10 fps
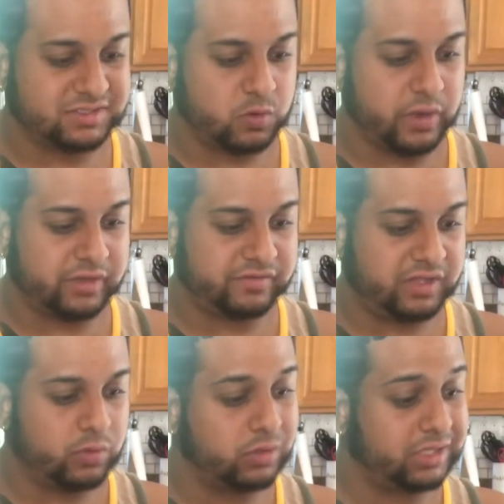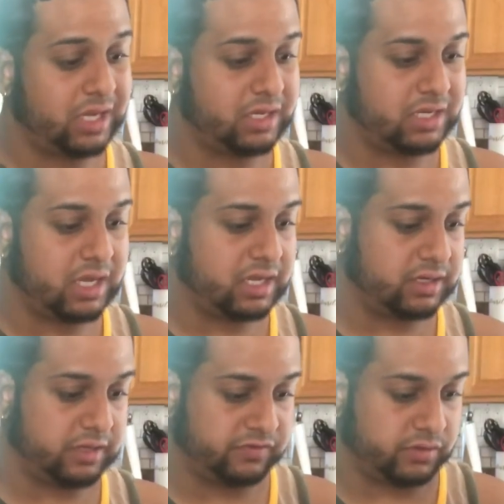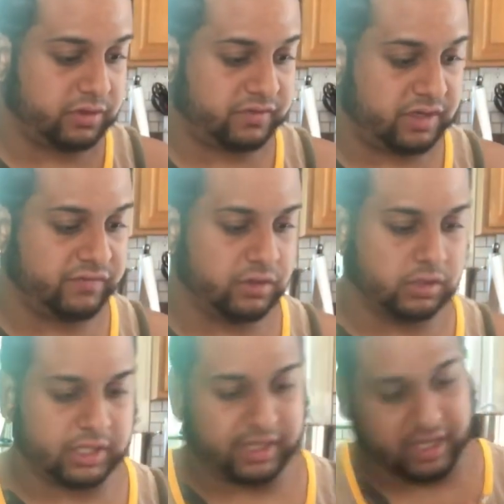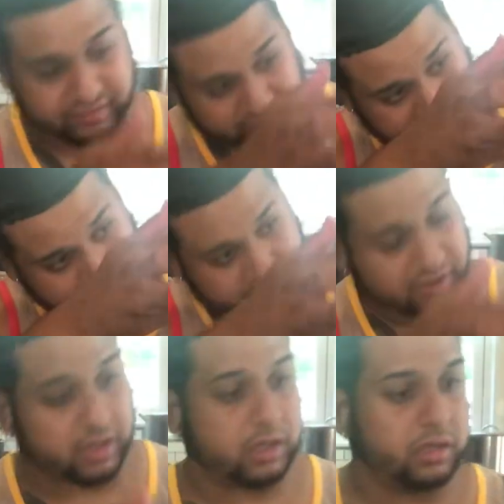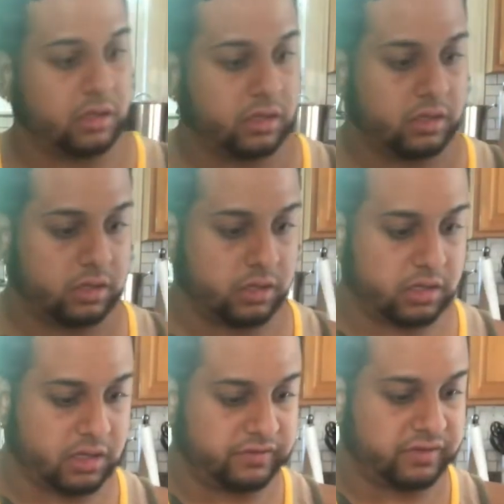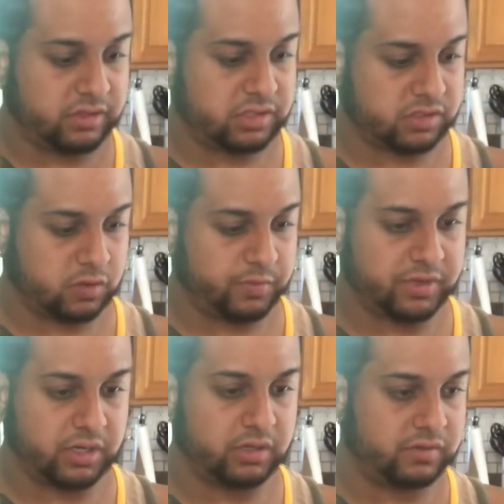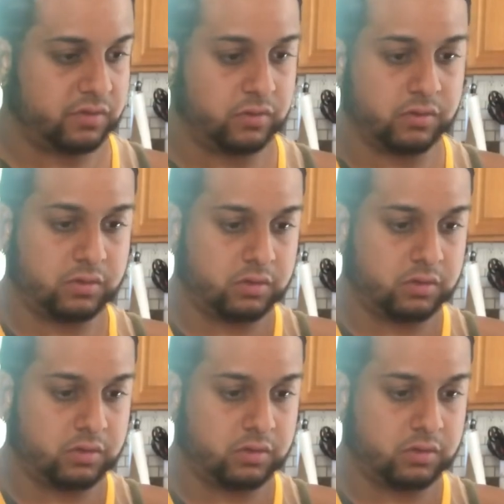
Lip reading: quick, see what they did. This one doesn't even look like it has a zip tie. It doesn't. It just opened on its own.